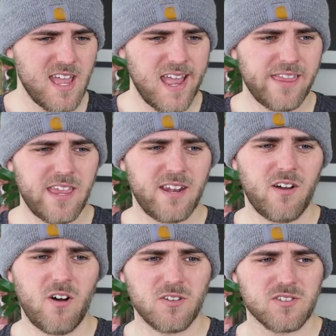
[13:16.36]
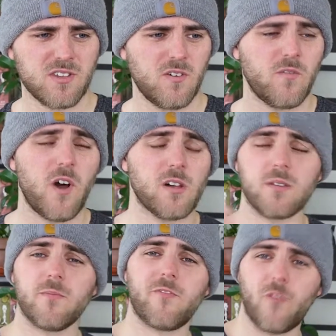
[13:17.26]
and then also
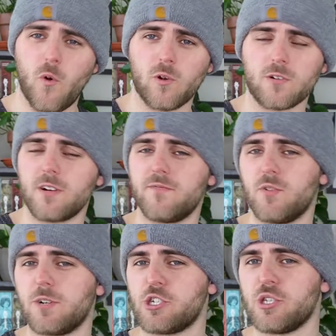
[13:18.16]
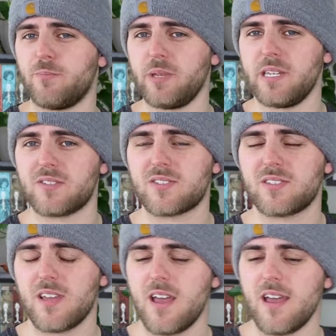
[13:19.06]
volume 4 of The Witch and the
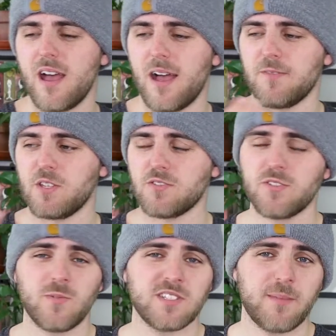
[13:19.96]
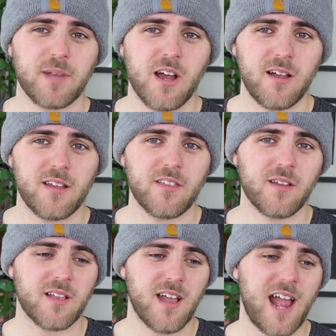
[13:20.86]
Beast. And those are the ones I'm
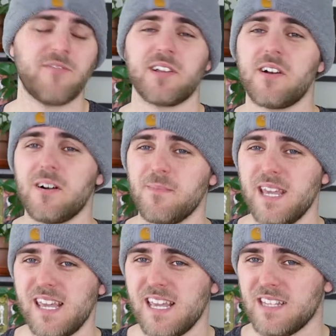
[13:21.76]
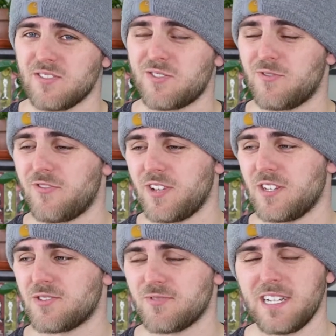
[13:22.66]
having come in to
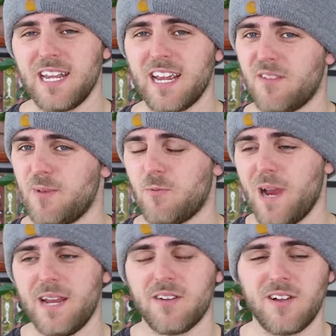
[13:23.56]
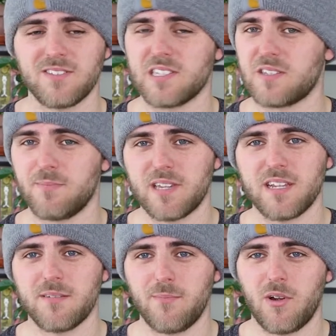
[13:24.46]
finish reading. I've been waiting on since the
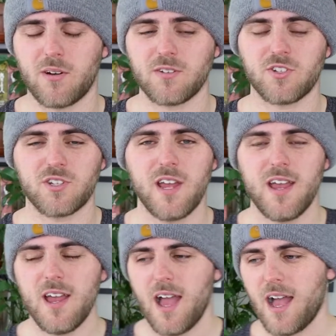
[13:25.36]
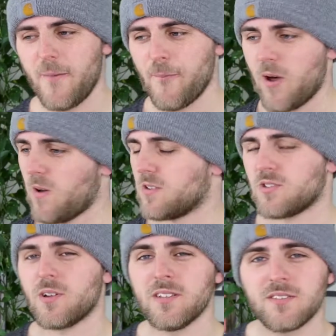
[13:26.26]
beginning of March. I'll
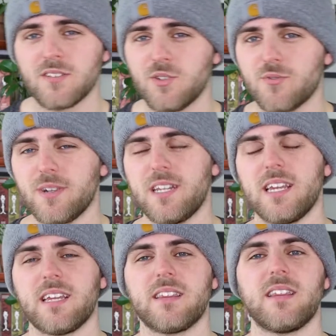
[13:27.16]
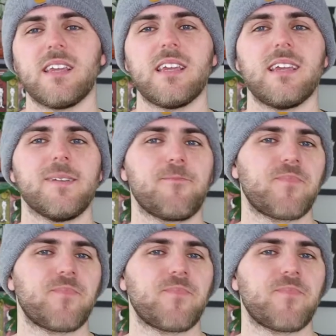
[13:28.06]
also continue reading the